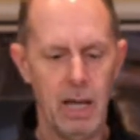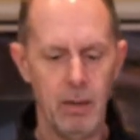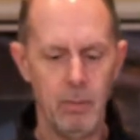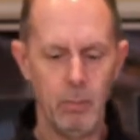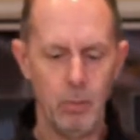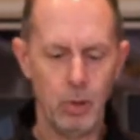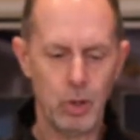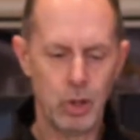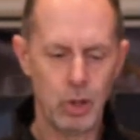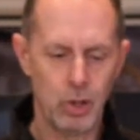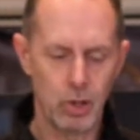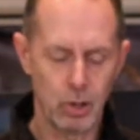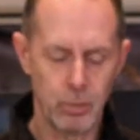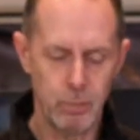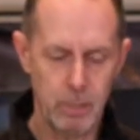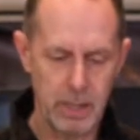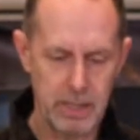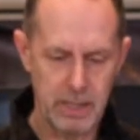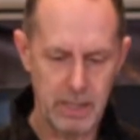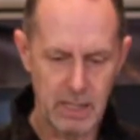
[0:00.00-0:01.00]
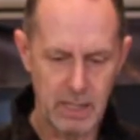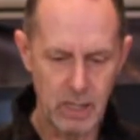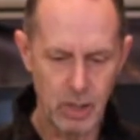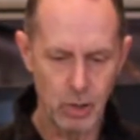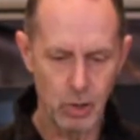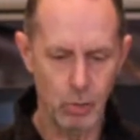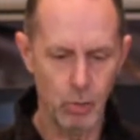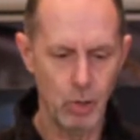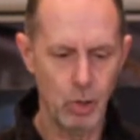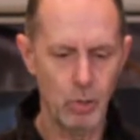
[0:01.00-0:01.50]
which just basically
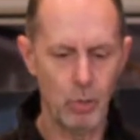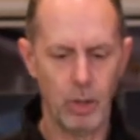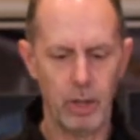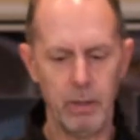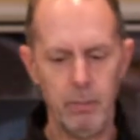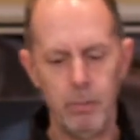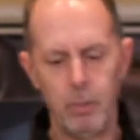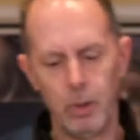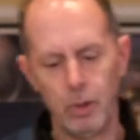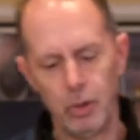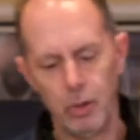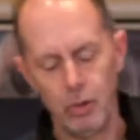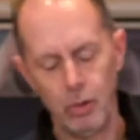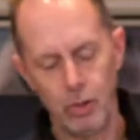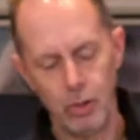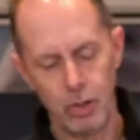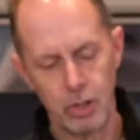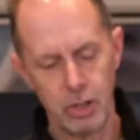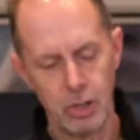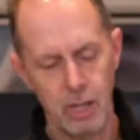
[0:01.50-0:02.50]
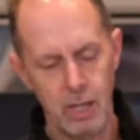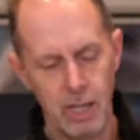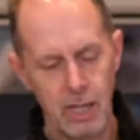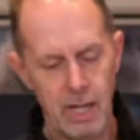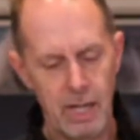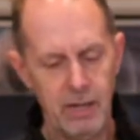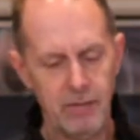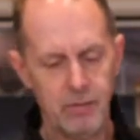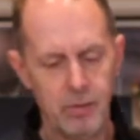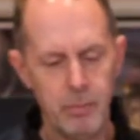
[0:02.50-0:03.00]
shows you what input you're using,
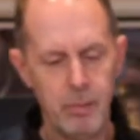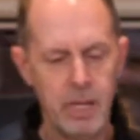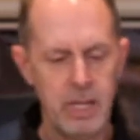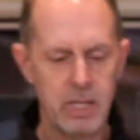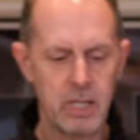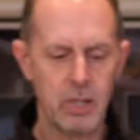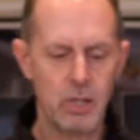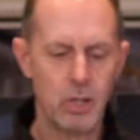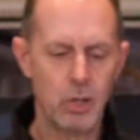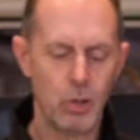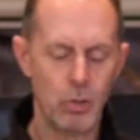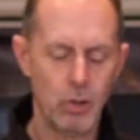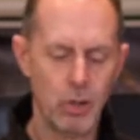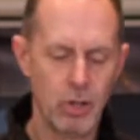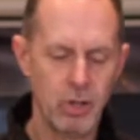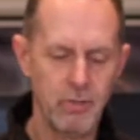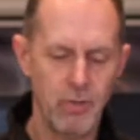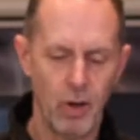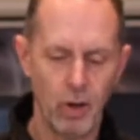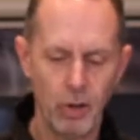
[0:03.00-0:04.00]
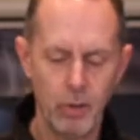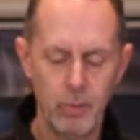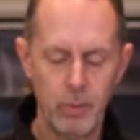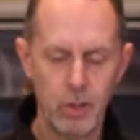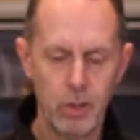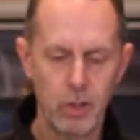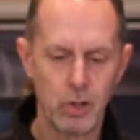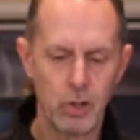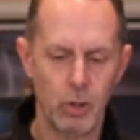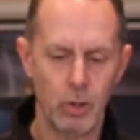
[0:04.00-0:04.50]
information, shows you the volume
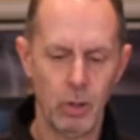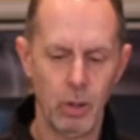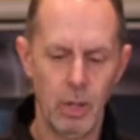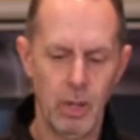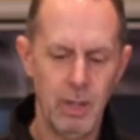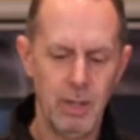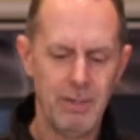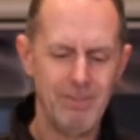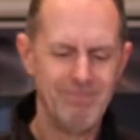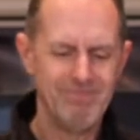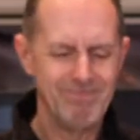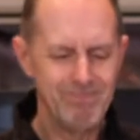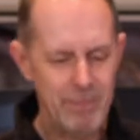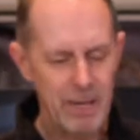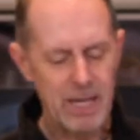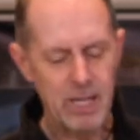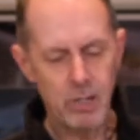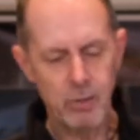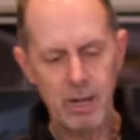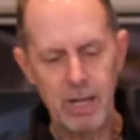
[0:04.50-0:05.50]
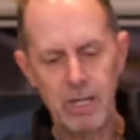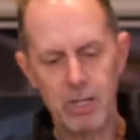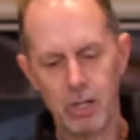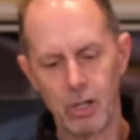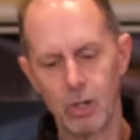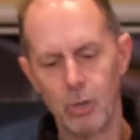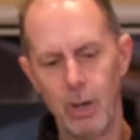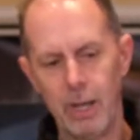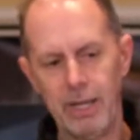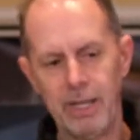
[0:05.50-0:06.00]
control. Big screens are
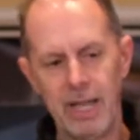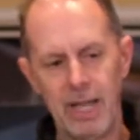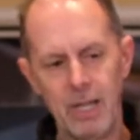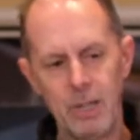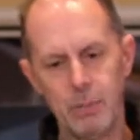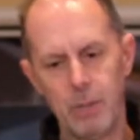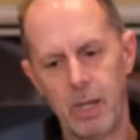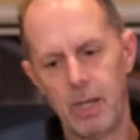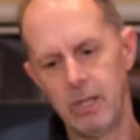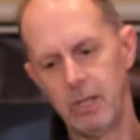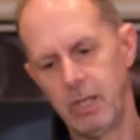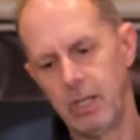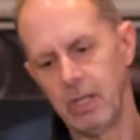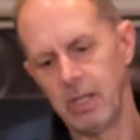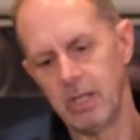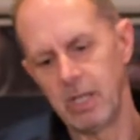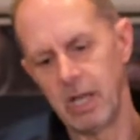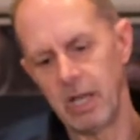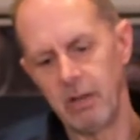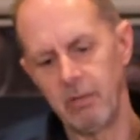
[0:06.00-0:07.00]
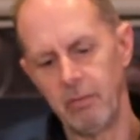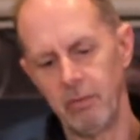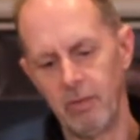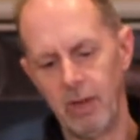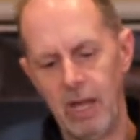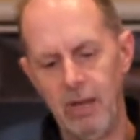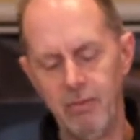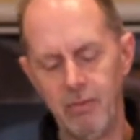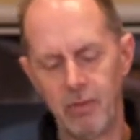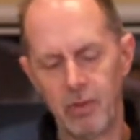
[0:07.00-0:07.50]
quite nice because you can sit,
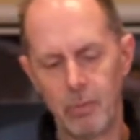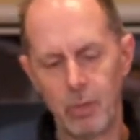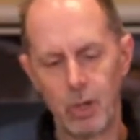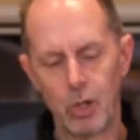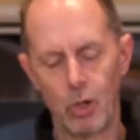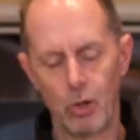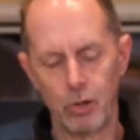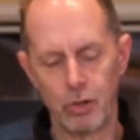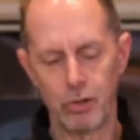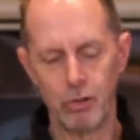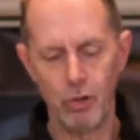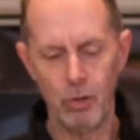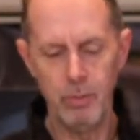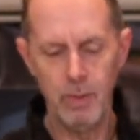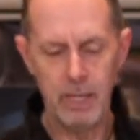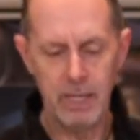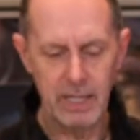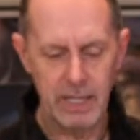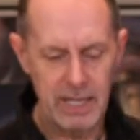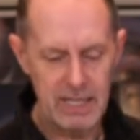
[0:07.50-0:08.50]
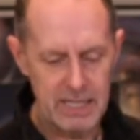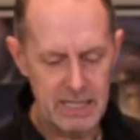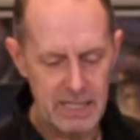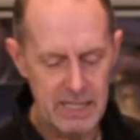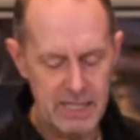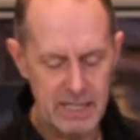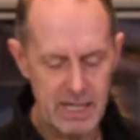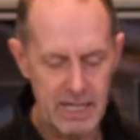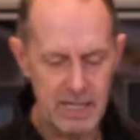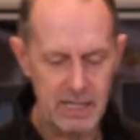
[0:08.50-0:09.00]
even from across the room, you can easily
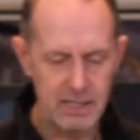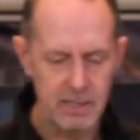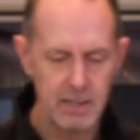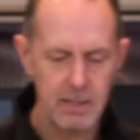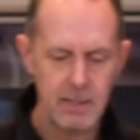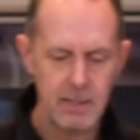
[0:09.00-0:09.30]
see it.